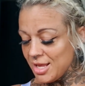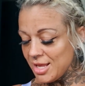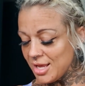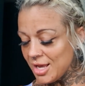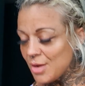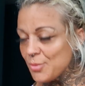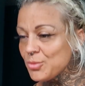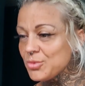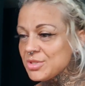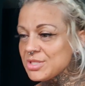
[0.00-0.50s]

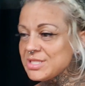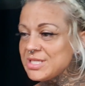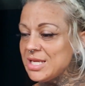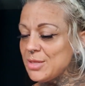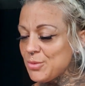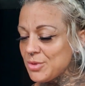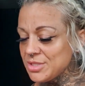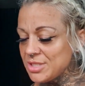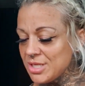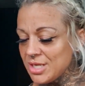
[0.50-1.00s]
And we'll see
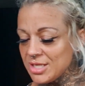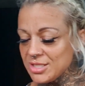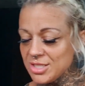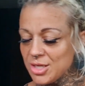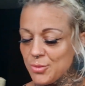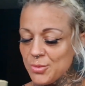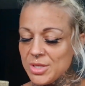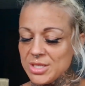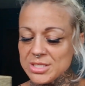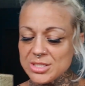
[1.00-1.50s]
what's in it. So
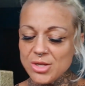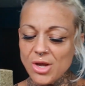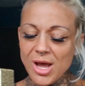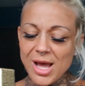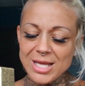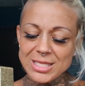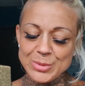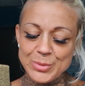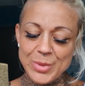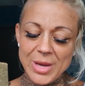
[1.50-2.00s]
it's not
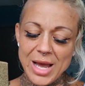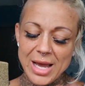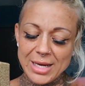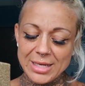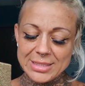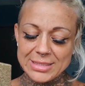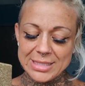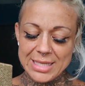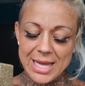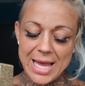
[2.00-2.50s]
as
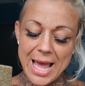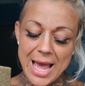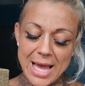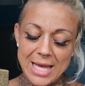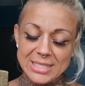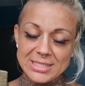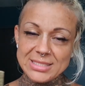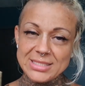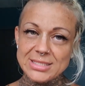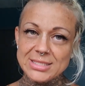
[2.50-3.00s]
packed
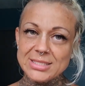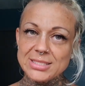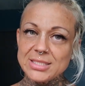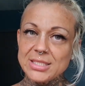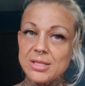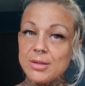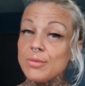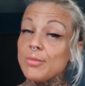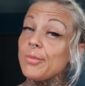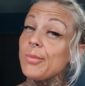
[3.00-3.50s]
as
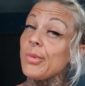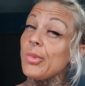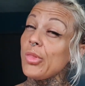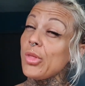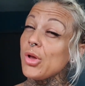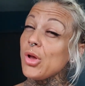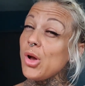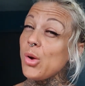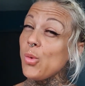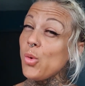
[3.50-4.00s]
the
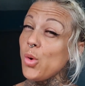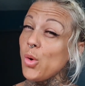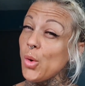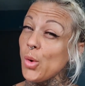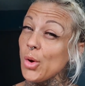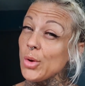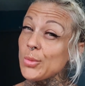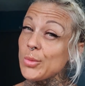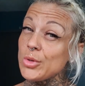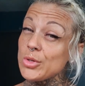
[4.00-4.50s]

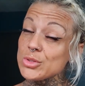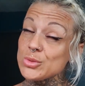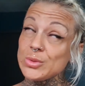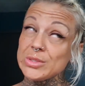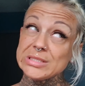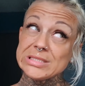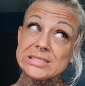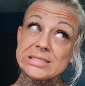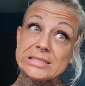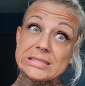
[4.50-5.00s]
cohorted box
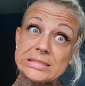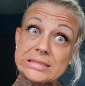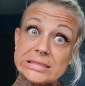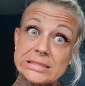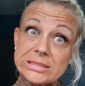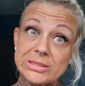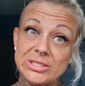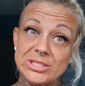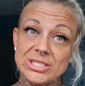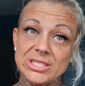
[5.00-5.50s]
was,
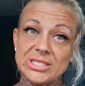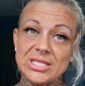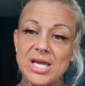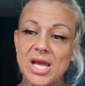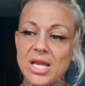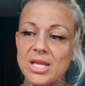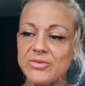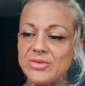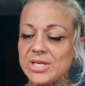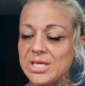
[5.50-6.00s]
which is
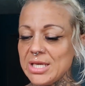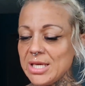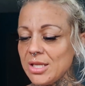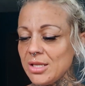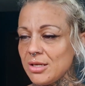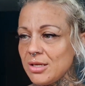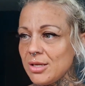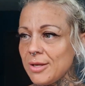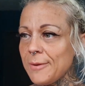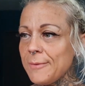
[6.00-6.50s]
kind of a
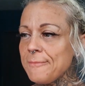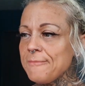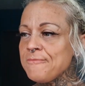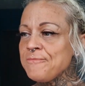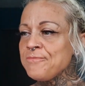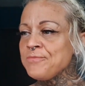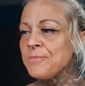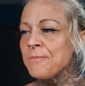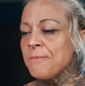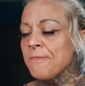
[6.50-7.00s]
killer.
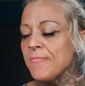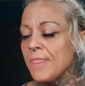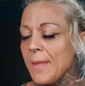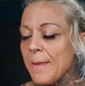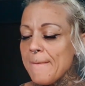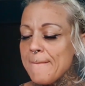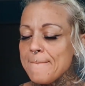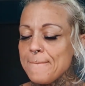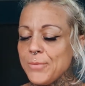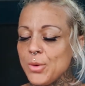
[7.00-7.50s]

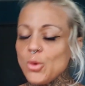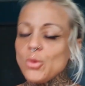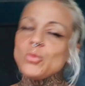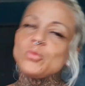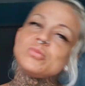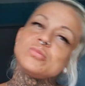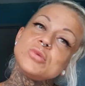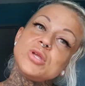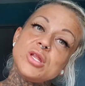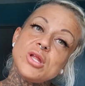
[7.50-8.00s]
But,
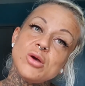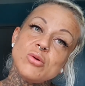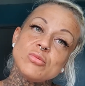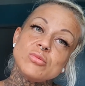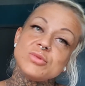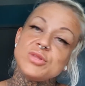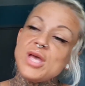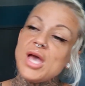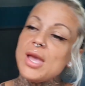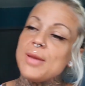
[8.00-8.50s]
you know,
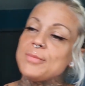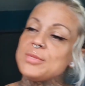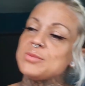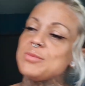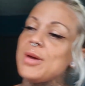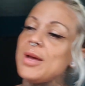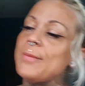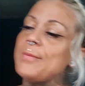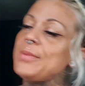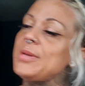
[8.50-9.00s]
the items
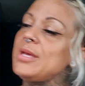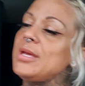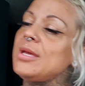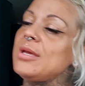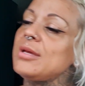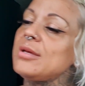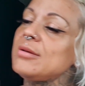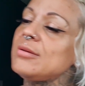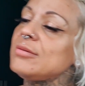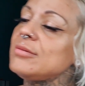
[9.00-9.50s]
might be
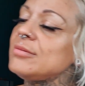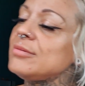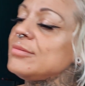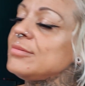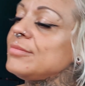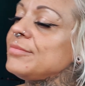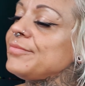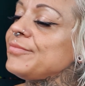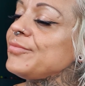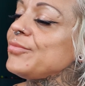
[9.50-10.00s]

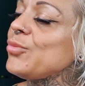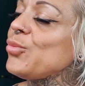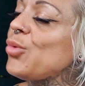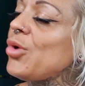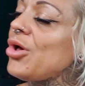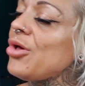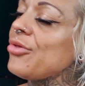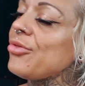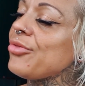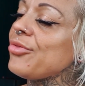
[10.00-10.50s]

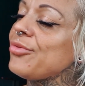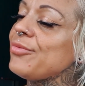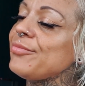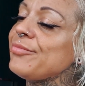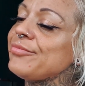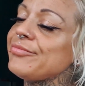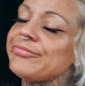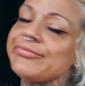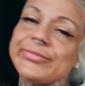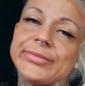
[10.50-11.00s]
worth
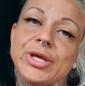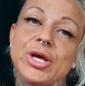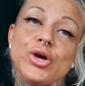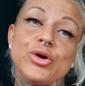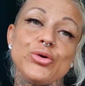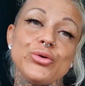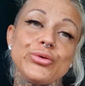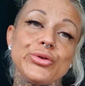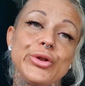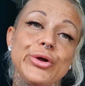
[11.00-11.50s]
a
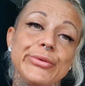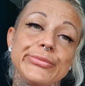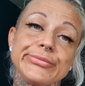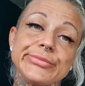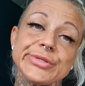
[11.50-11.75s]
good lot.